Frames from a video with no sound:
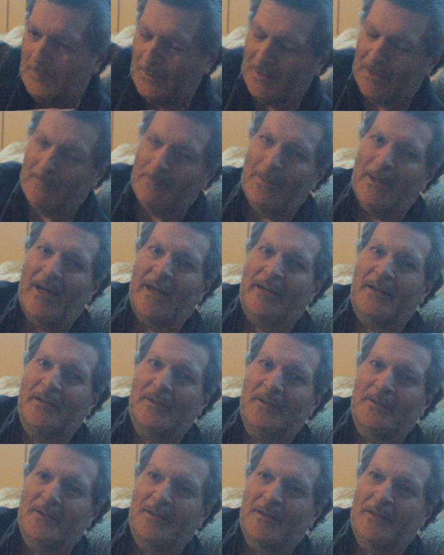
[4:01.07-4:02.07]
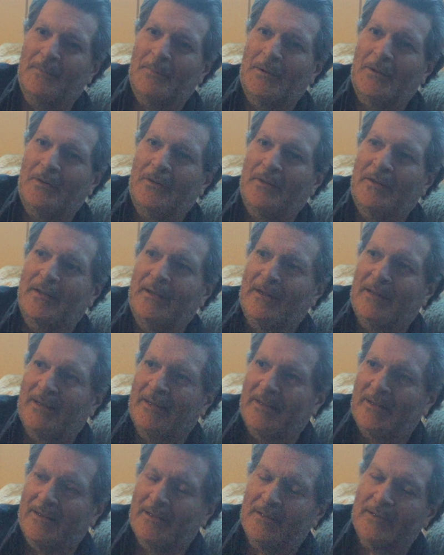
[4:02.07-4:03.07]
put it back into the community,
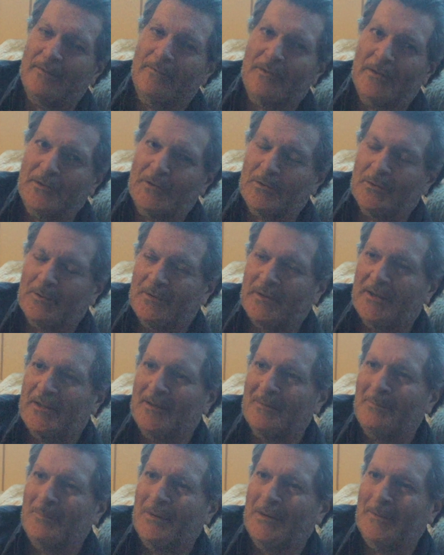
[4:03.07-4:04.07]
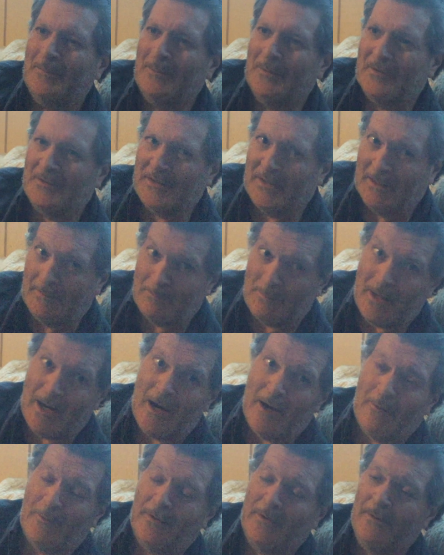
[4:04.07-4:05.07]
let individual Native people take
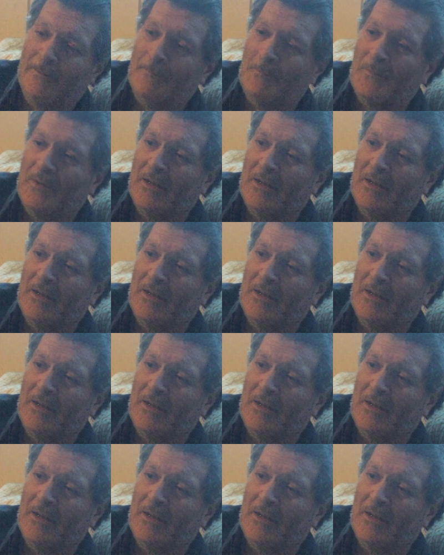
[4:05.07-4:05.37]
power